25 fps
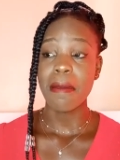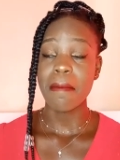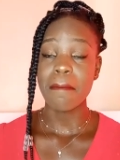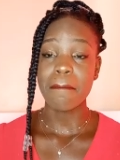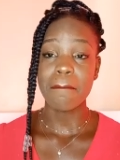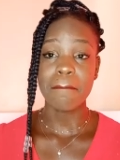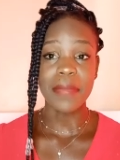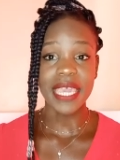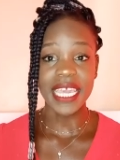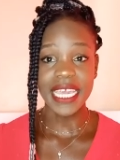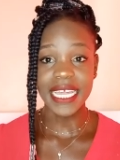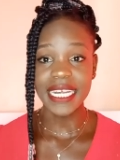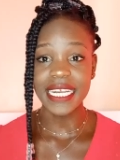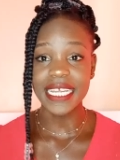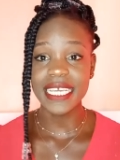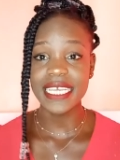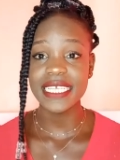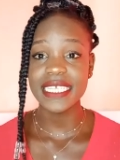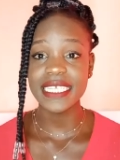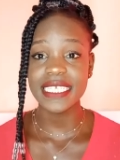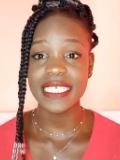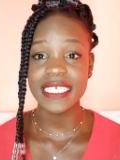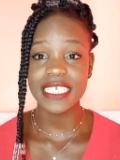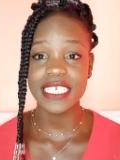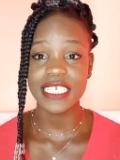
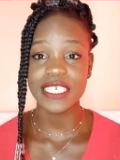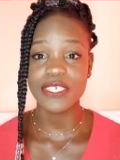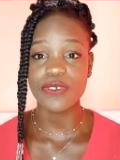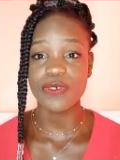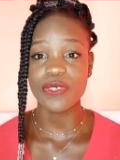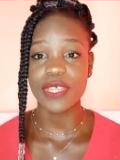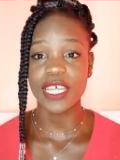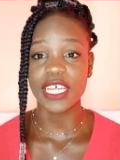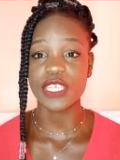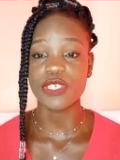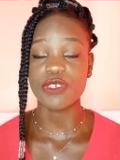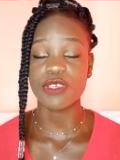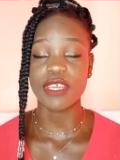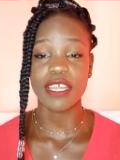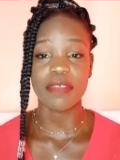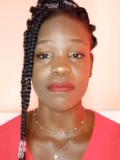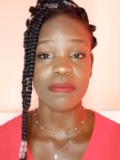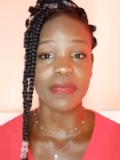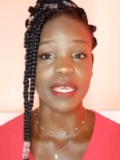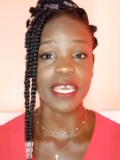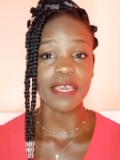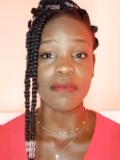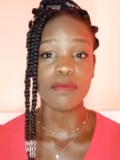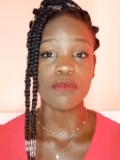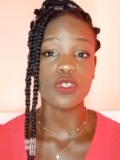mailings so that you can
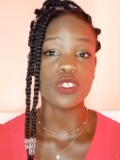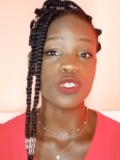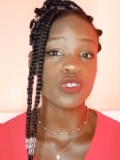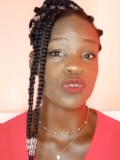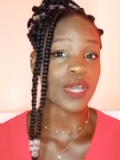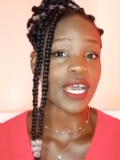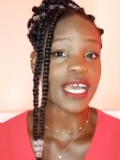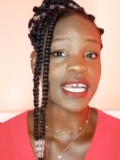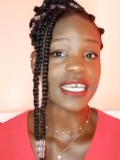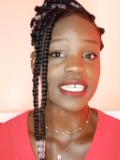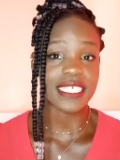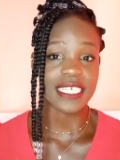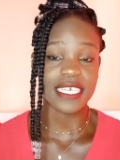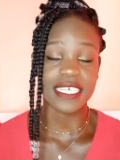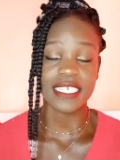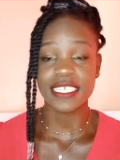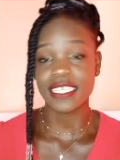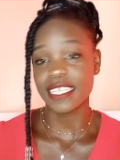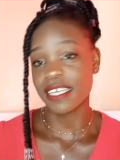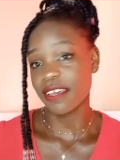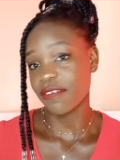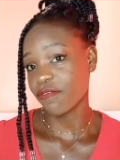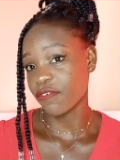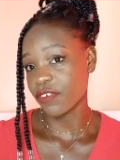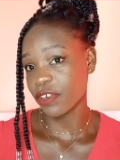be able to access
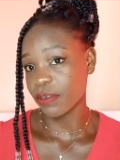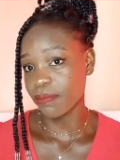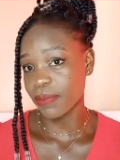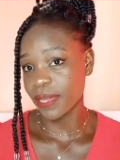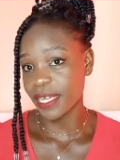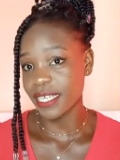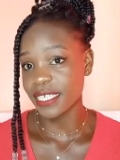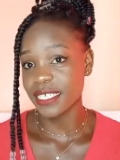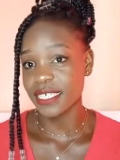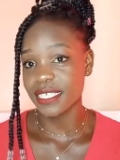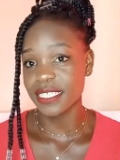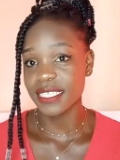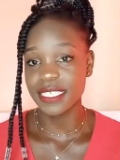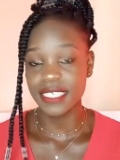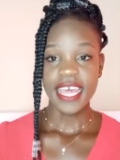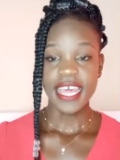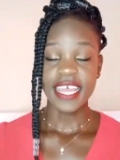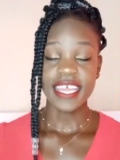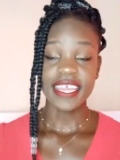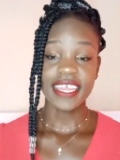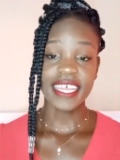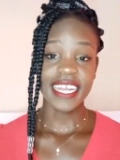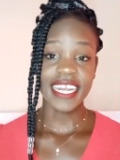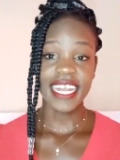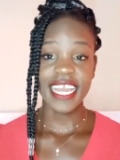their free patterns.
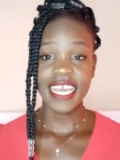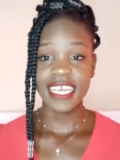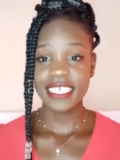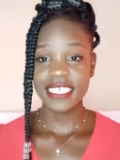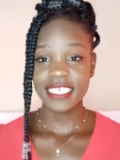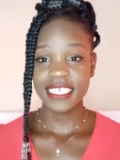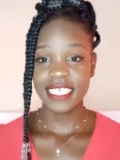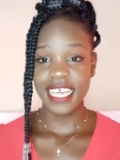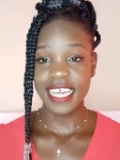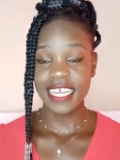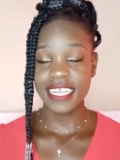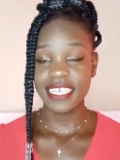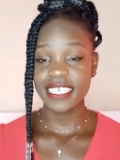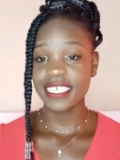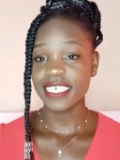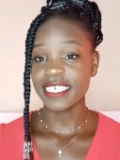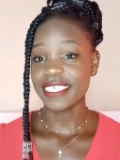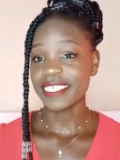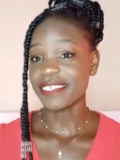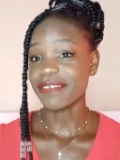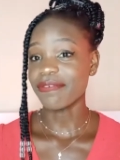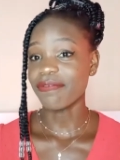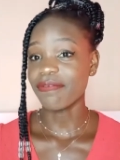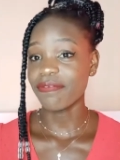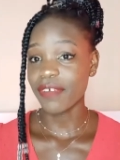The next site
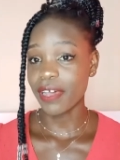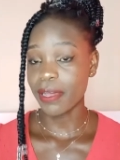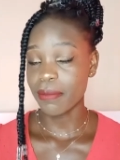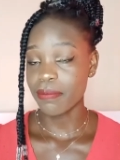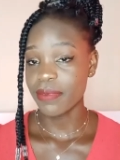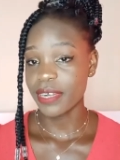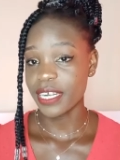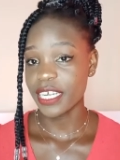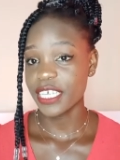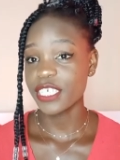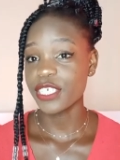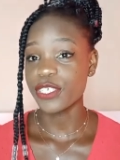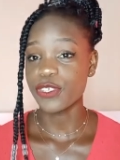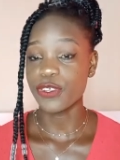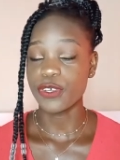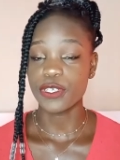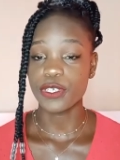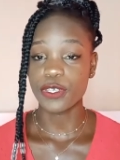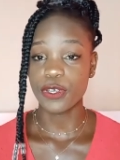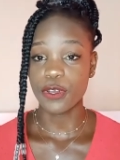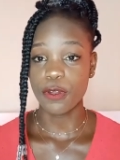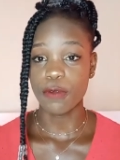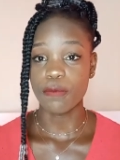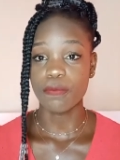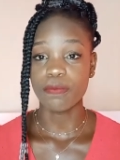is
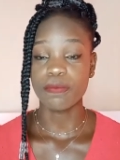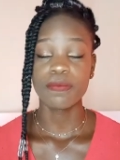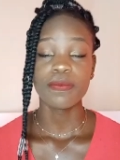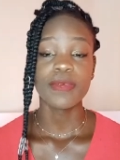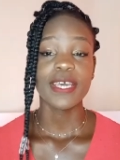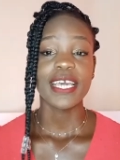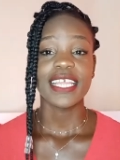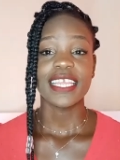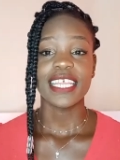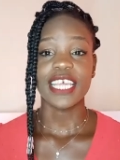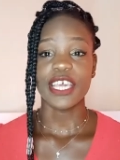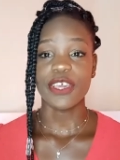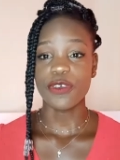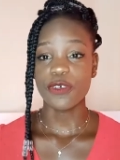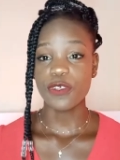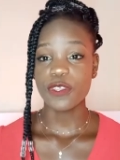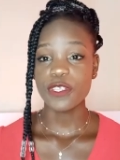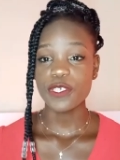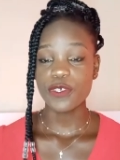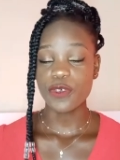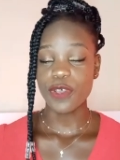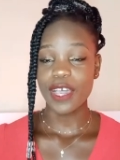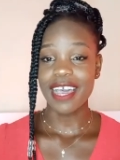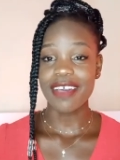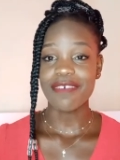fabrics.com. They
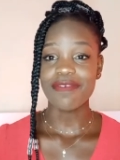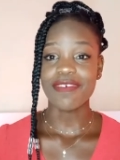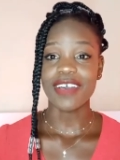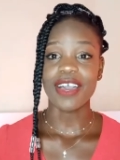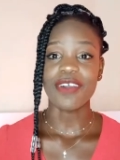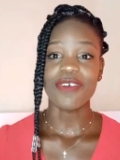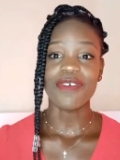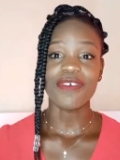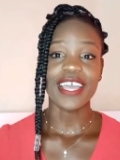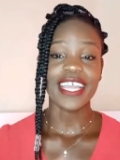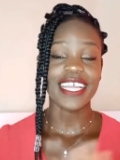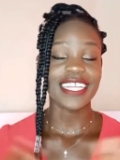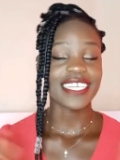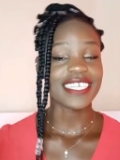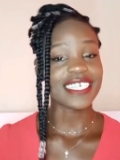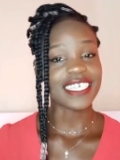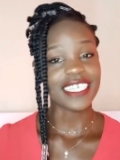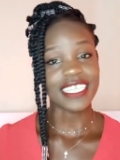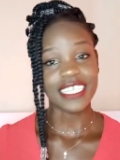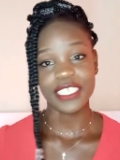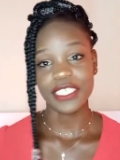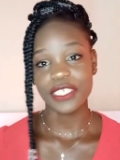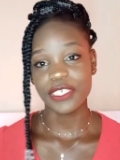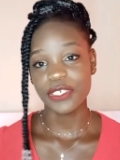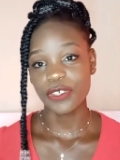also have a wide
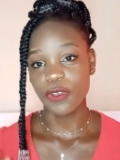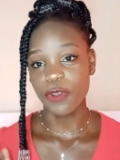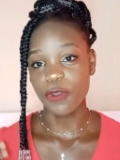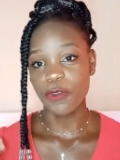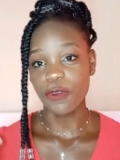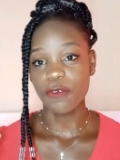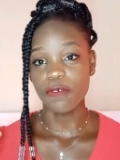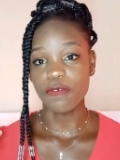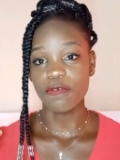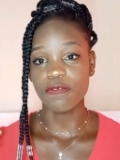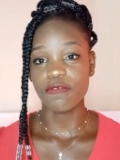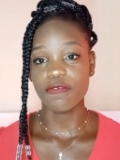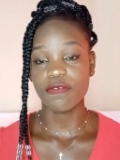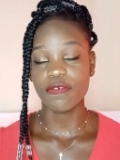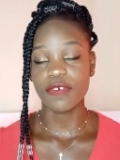range of